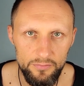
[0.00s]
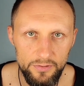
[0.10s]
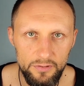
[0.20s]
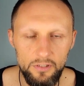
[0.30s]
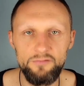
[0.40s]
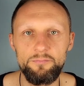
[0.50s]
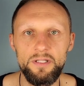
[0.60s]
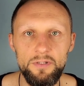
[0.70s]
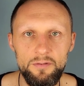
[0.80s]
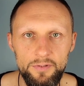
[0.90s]
You know, I've met
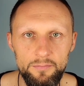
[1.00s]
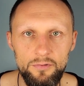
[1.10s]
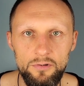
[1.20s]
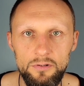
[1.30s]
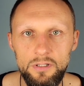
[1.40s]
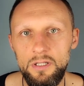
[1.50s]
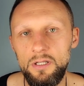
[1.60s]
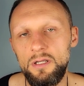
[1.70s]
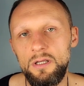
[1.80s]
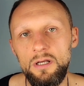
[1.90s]
many people
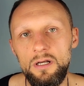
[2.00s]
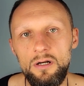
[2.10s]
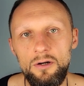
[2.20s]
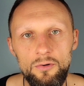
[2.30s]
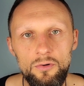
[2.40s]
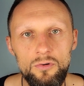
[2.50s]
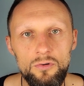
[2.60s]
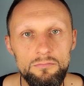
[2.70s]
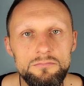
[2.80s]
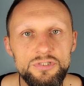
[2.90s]

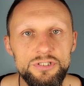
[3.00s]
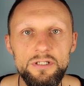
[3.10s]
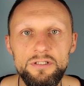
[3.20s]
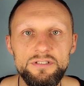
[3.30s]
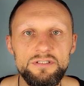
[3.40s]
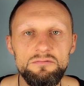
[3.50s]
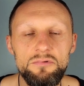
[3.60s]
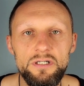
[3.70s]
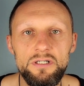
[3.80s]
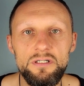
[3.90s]
who just
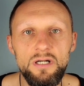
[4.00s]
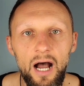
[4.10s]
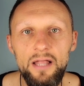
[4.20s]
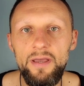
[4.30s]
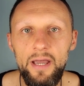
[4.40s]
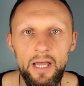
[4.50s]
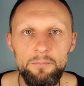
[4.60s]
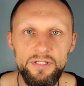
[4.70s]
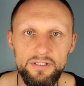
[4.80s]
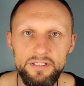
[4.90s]
were
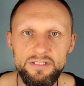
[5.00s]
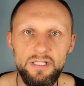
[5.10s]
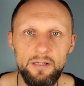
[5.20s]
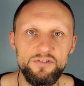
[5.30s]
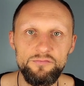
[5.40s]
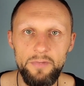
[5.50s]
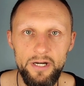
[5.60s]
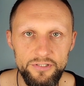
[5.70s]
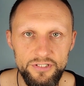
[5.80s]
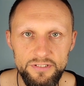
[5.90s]
unhappy in these types of
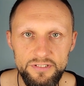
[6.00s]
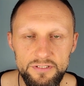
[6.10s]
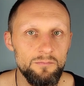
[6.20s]
marriages,